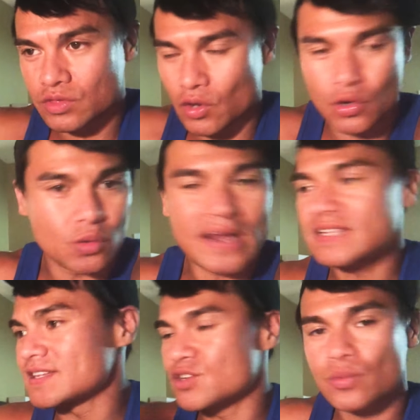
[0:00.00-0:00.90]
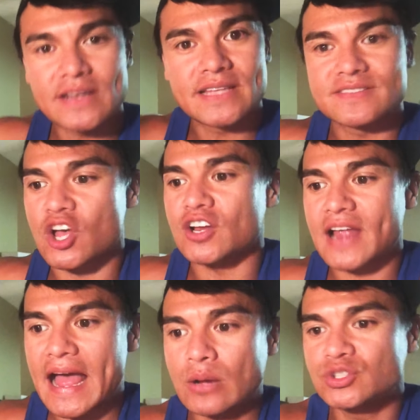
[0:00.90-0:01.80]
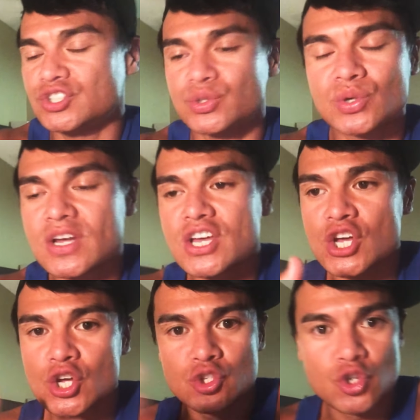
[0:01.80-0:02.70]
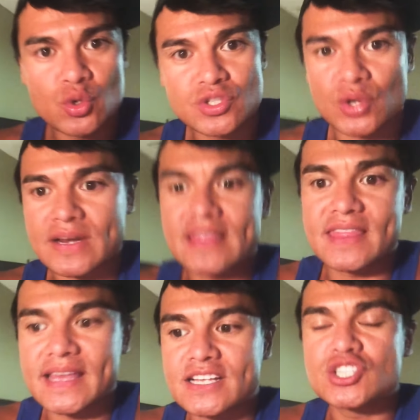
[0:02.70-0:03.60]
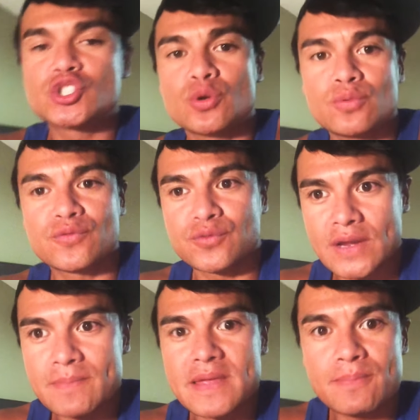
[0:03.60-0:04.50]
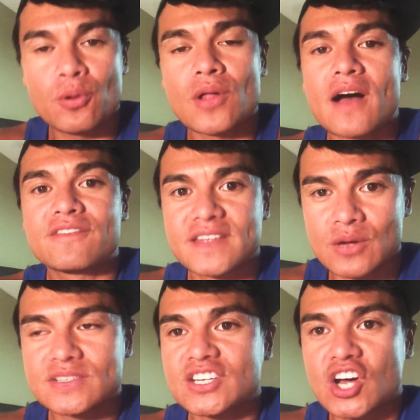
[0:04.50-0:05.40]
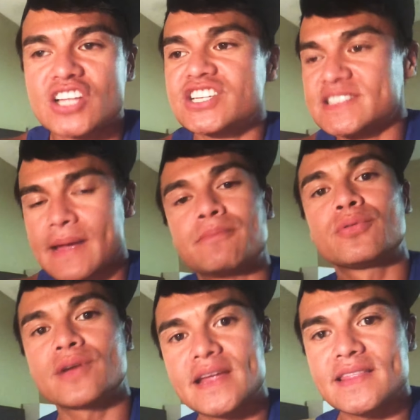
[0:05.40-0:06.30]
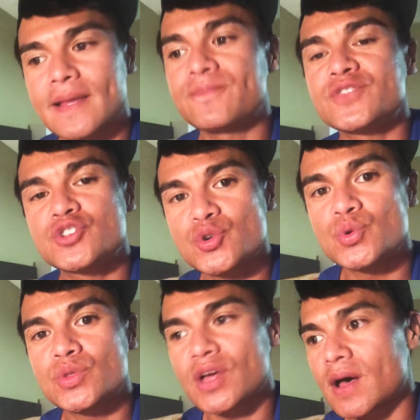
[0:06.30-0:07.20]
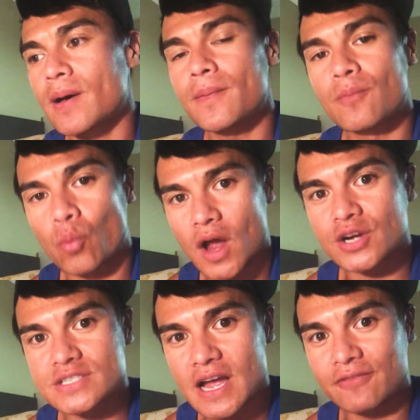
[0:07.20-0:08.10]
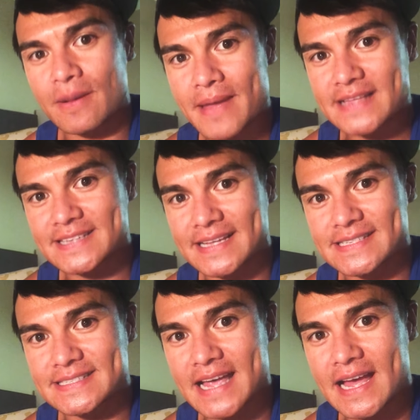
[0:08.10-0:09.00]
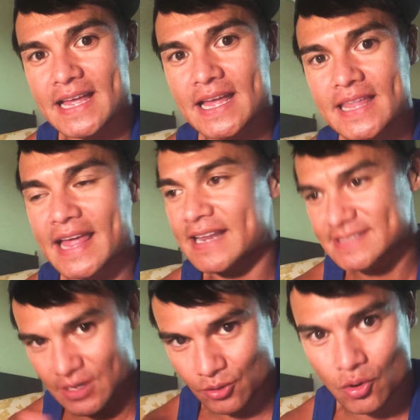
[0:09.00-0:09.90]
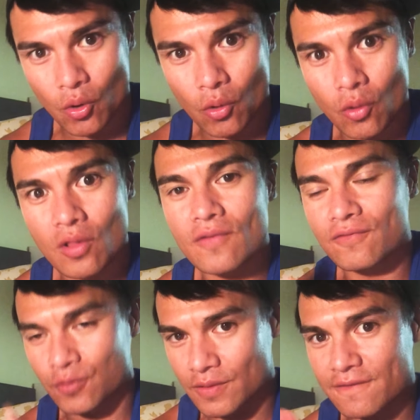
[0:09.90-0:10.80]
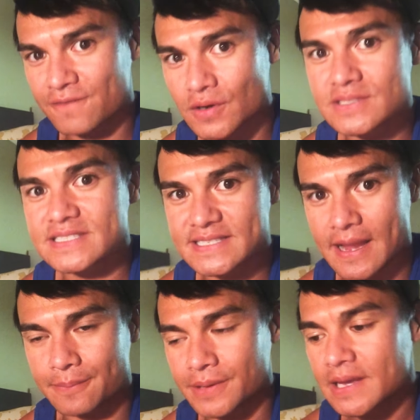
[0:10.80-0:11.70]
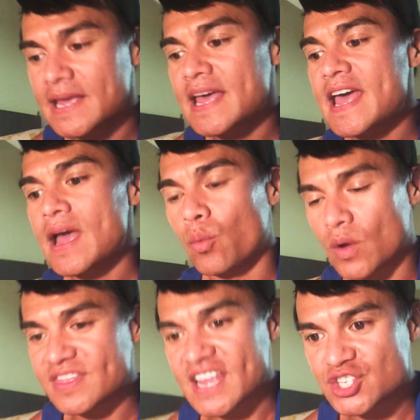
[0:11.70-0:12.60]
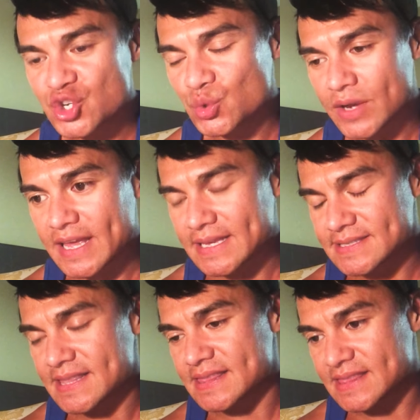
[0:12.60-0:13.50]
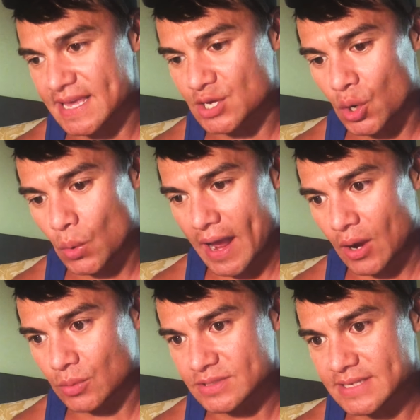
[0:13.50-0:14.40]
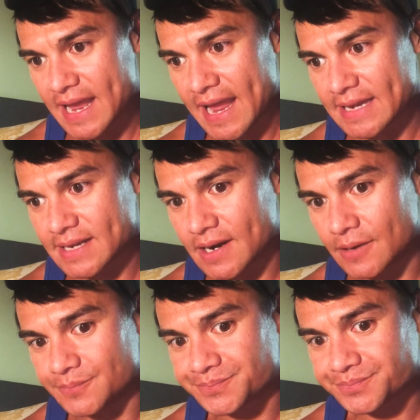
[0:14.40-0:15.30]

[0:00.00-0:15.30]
the correct directives on how to do certain things to free people of guilt and conscience and bring them to the waters of repentance. Yeah, that is their goal for the first step. What they do is they go out and uh,